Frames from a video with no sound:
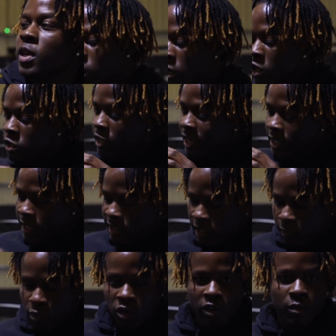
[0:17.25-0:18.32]
We're gonna use the
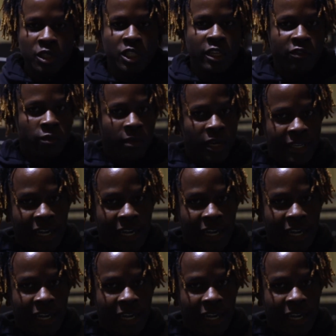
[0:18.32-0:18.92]
assisted pull-up machine for my